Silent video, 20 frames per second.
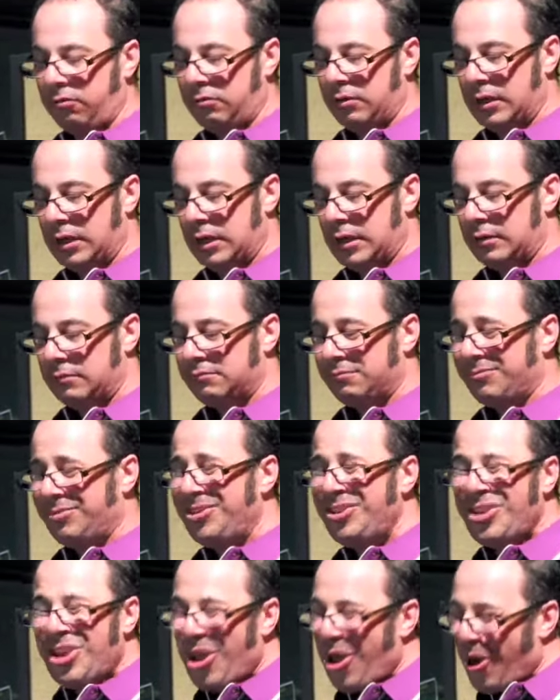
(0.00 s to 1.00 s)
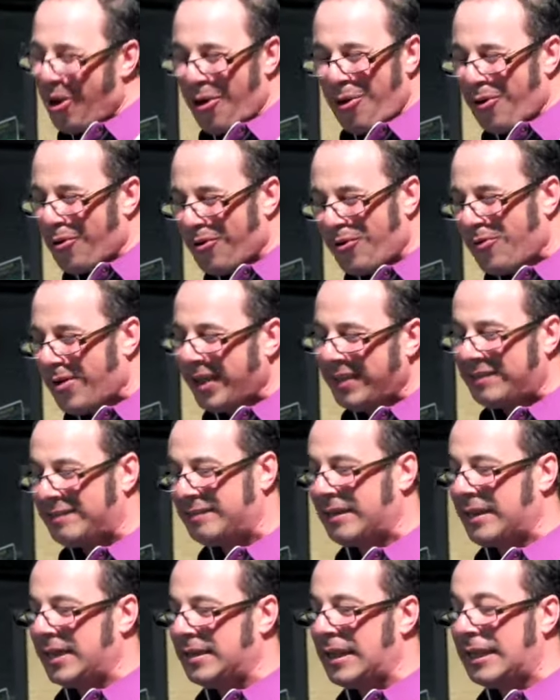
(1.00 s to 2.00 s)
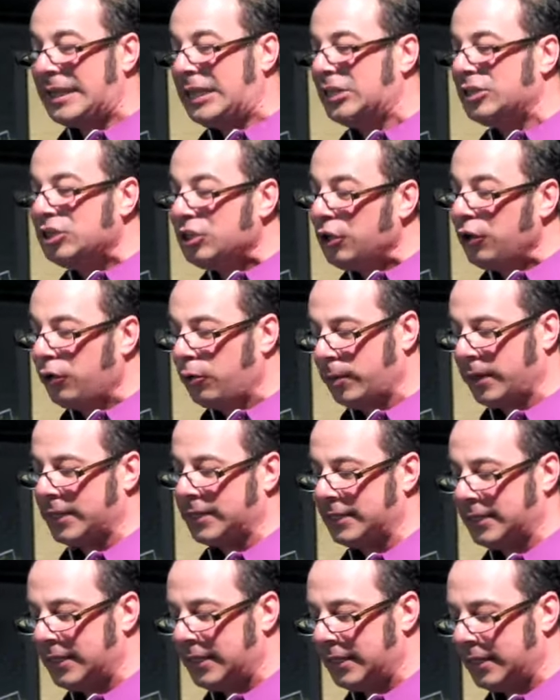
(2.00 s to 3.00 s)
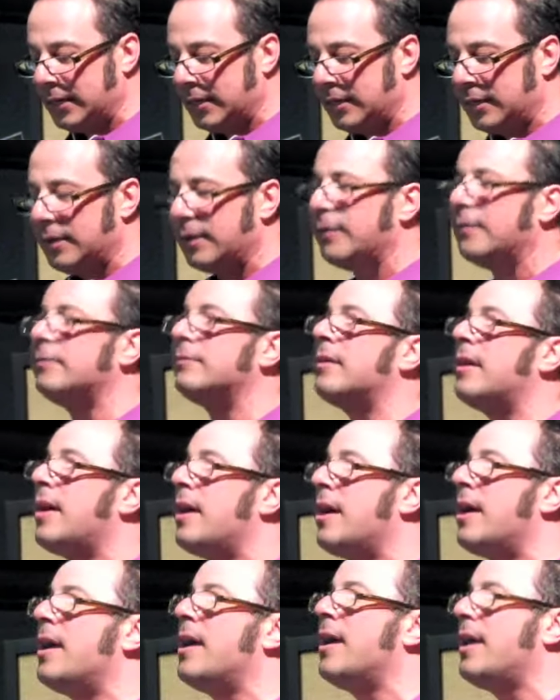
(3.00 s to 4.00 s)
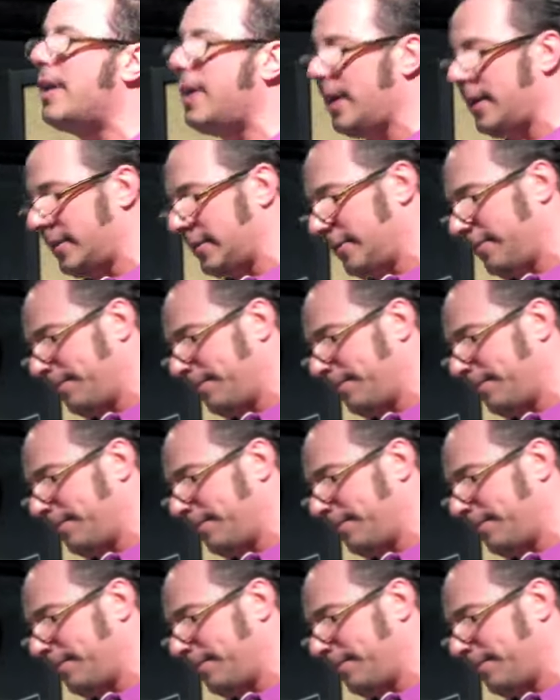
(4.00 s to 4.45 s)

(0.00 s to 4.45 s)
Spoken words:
No, I said, a little too quickly. Right.